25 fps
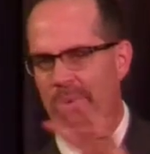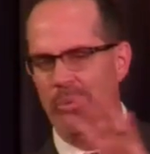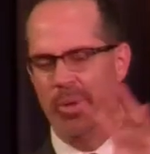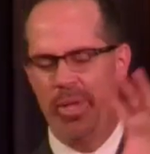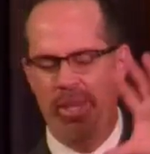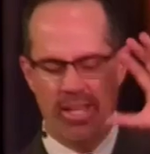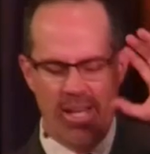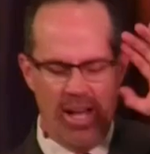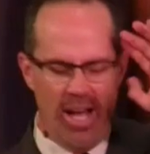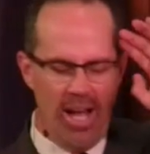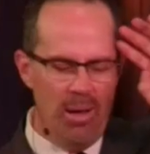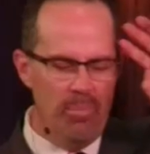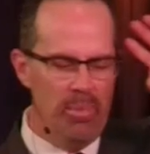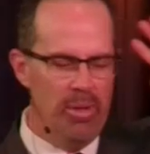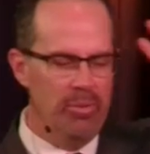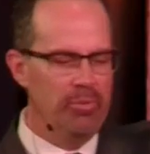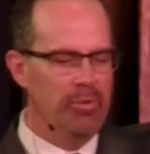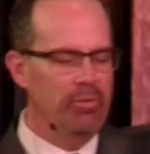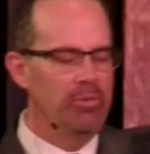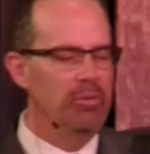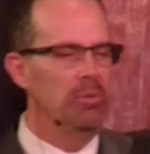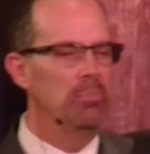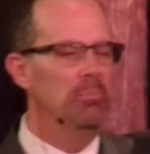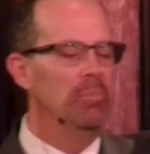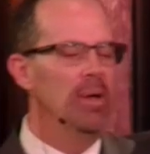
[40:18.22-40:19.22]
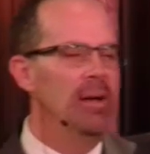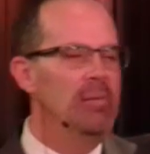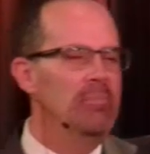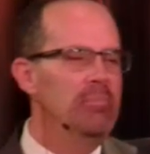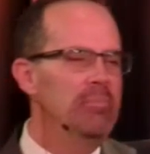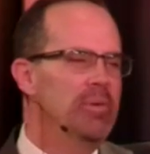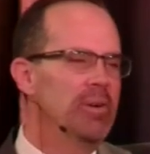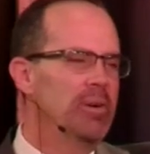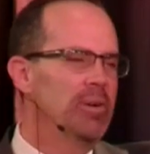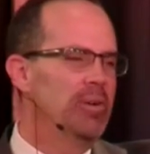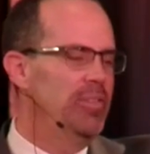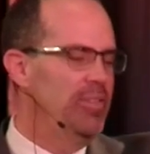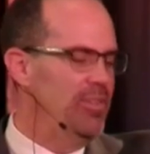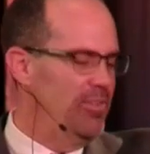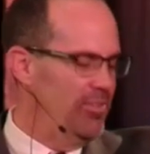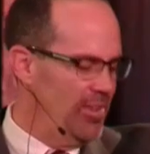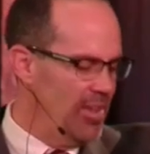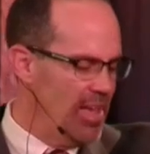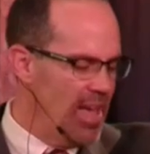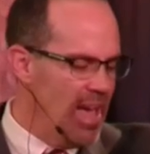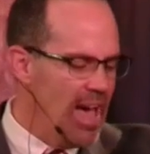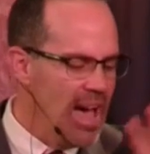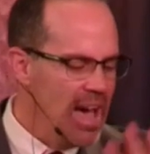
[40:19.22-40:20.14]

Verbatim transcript: And we come and we remember this